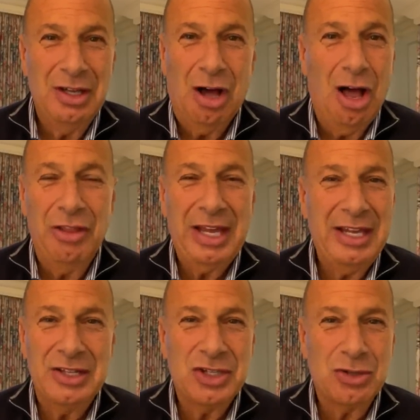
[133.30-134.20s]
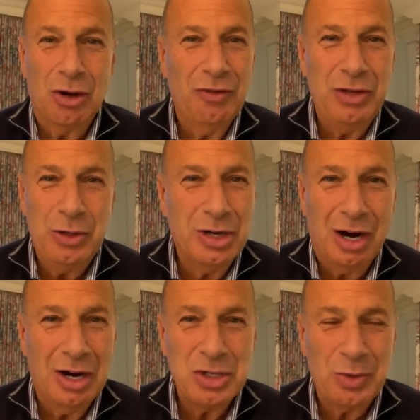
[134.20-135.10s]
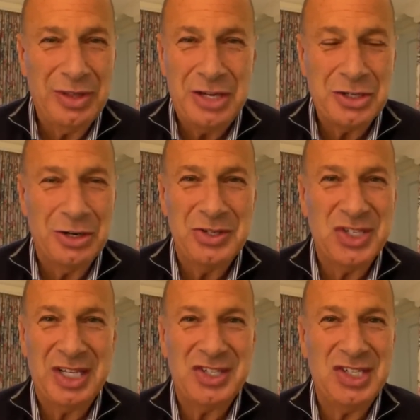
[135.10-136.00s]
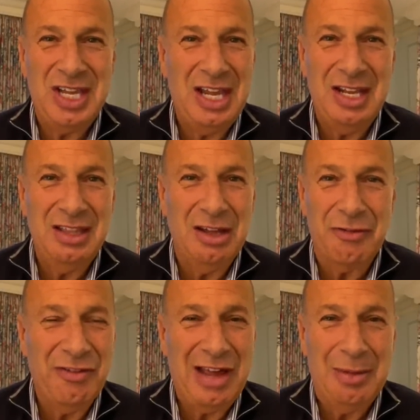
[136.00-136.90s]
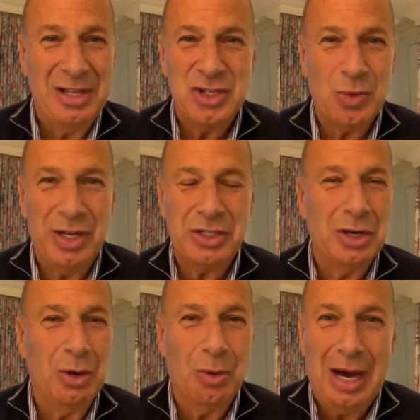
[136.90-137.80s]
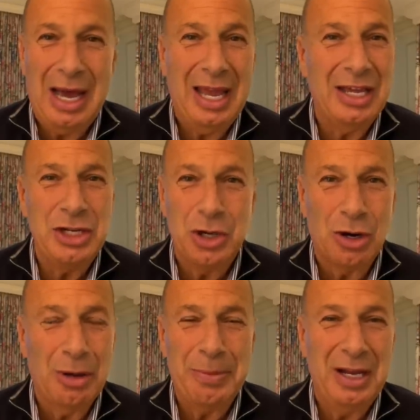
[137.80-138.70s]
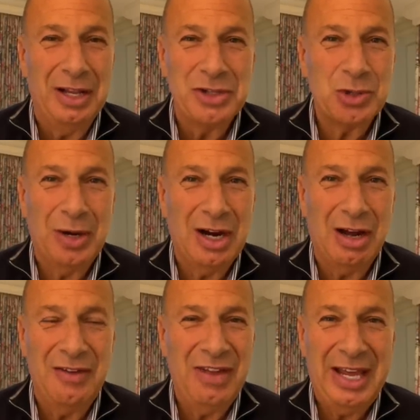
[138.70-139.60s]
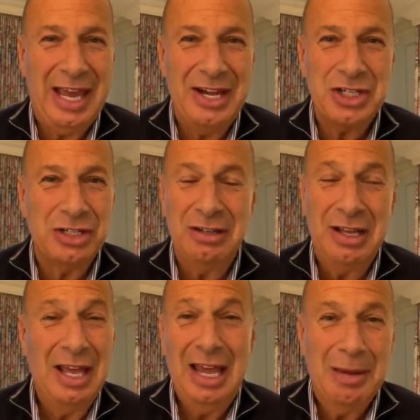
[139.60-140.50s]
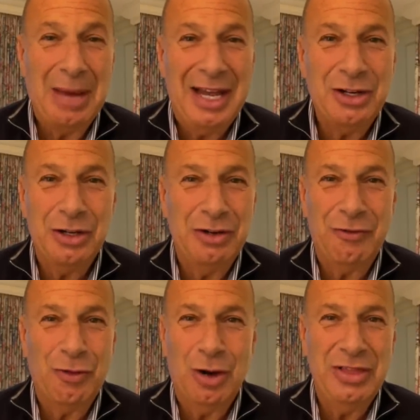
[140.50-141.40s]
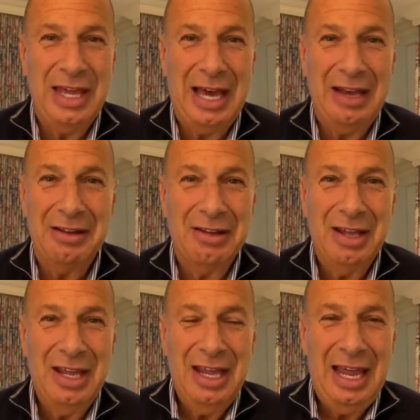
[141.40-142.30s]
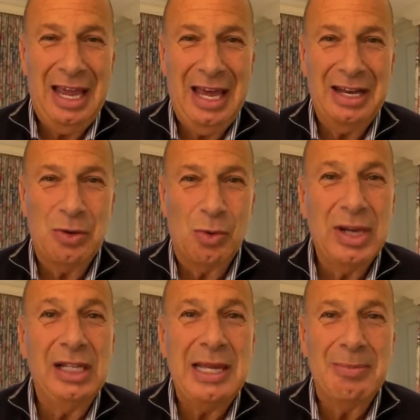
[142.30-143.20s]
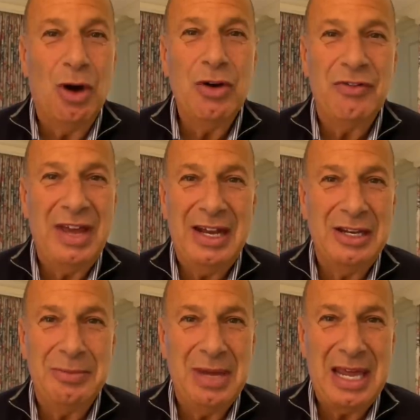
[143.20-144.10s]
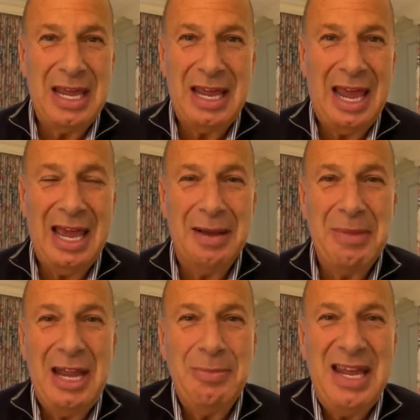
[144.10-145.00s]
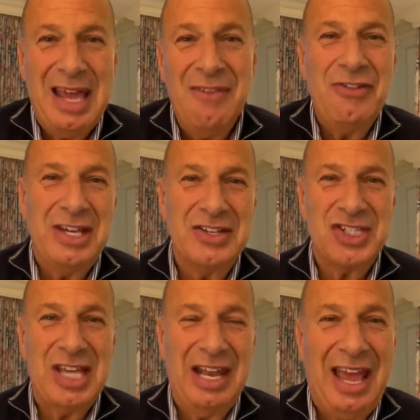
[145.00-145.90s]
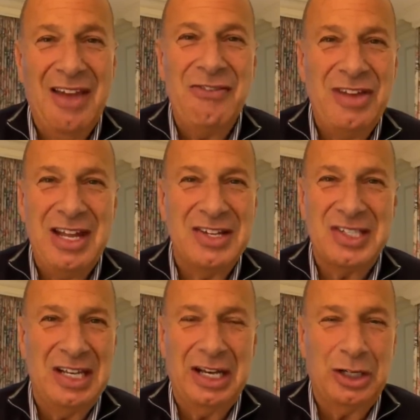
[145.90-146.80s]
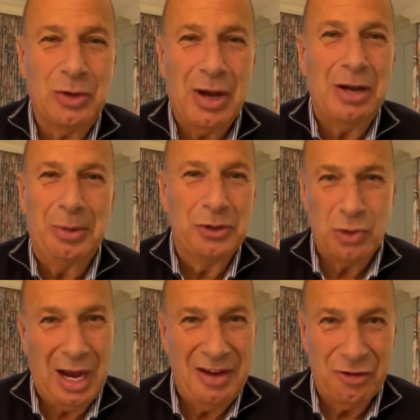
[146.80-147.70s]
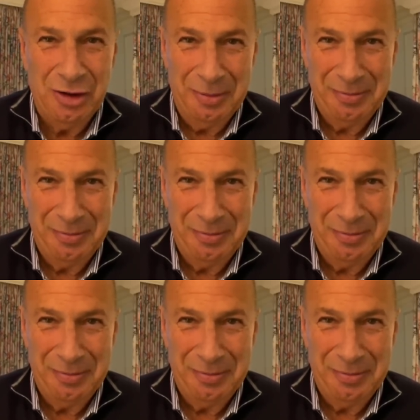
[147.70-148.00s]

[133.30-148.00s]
All the kids drove new cars when they turned 16. Their families went to Hawaii and Europe and elsewhere on vacation, and mine couldn't afford that. And it really motivated me and made me envious. And envy is an incredible driver.